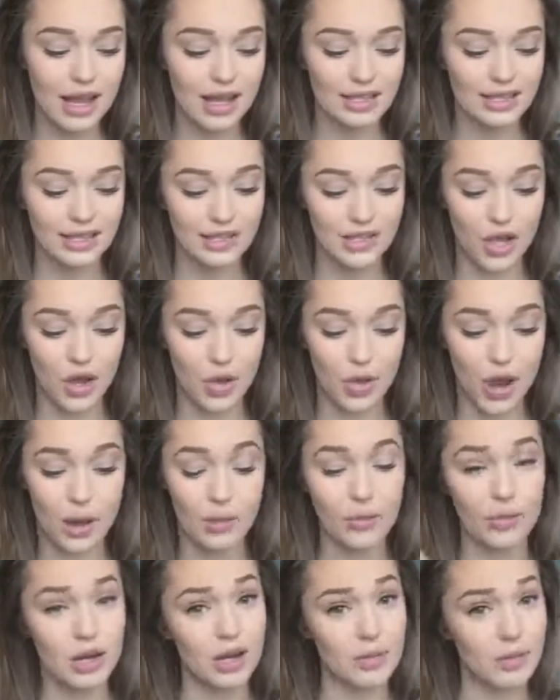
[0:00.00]
So I
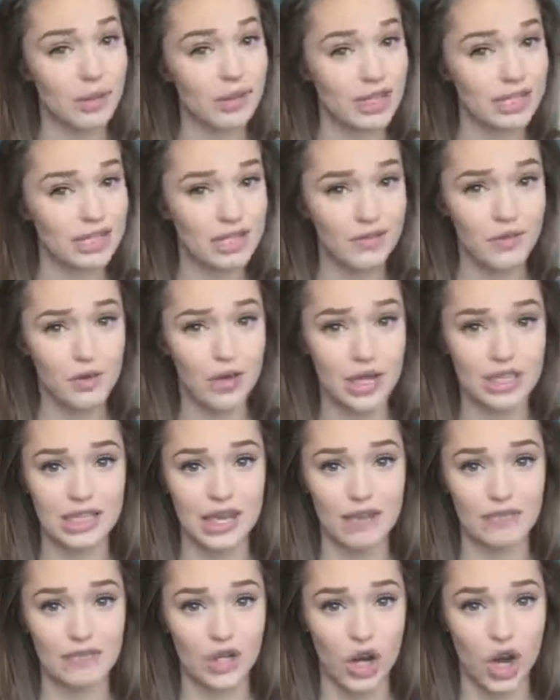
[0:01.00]
would recommend this if you guys
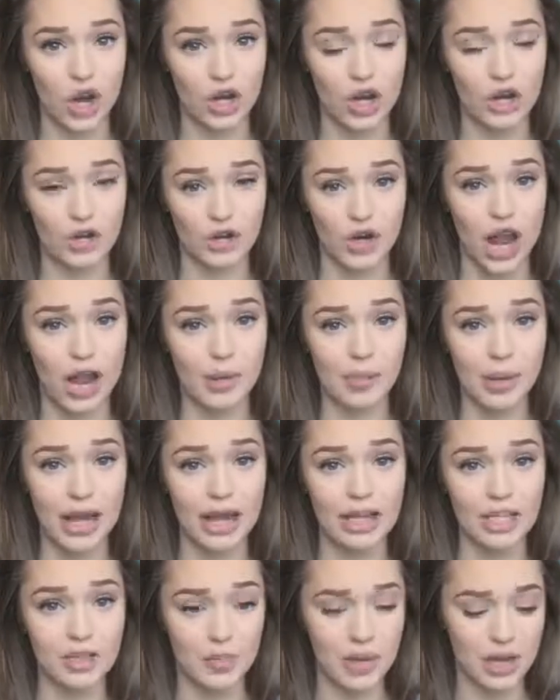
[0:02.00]
have dark under eye
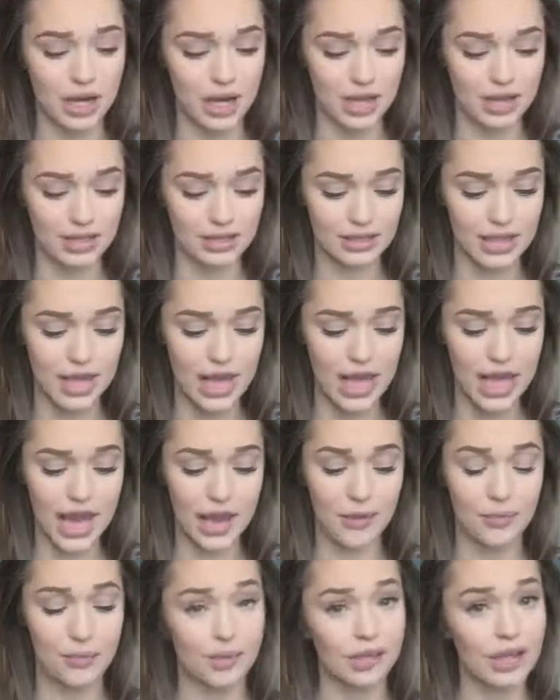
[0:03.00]
bags because
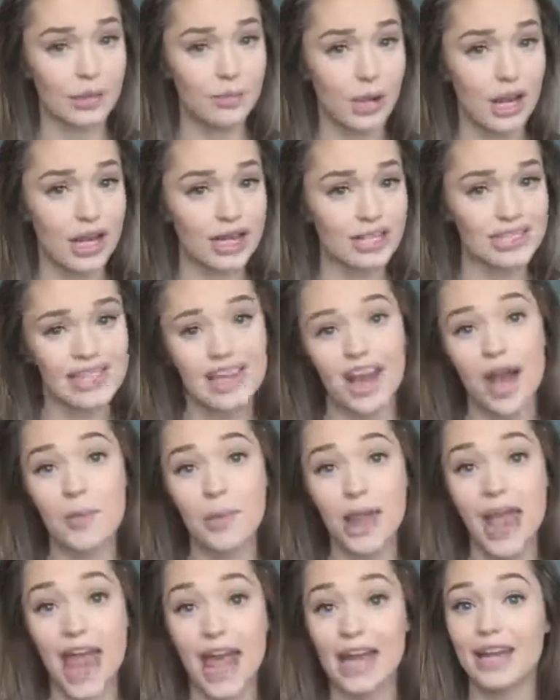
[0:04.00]
it really brightens it
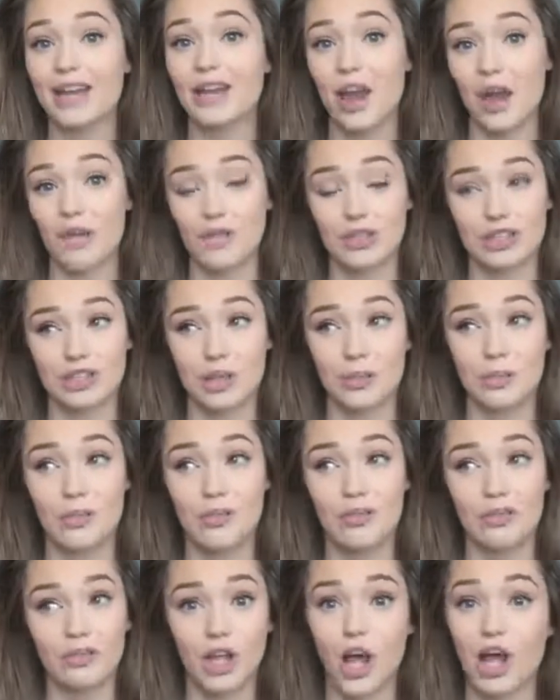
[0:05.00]
up and it covers them
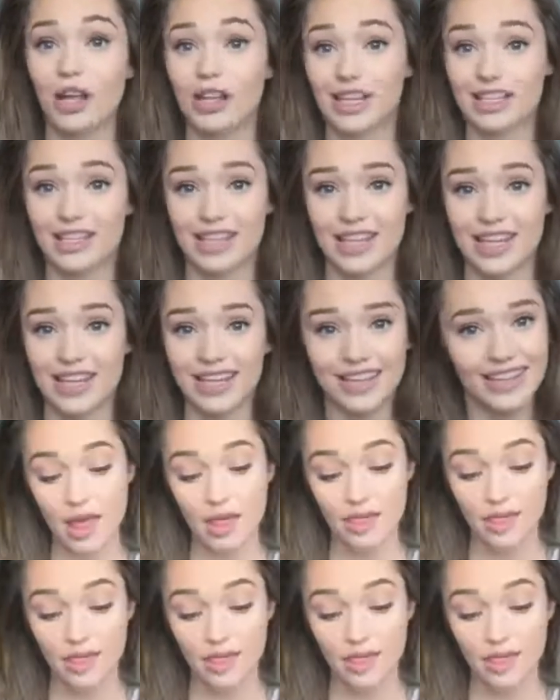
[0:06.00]
flawlessly.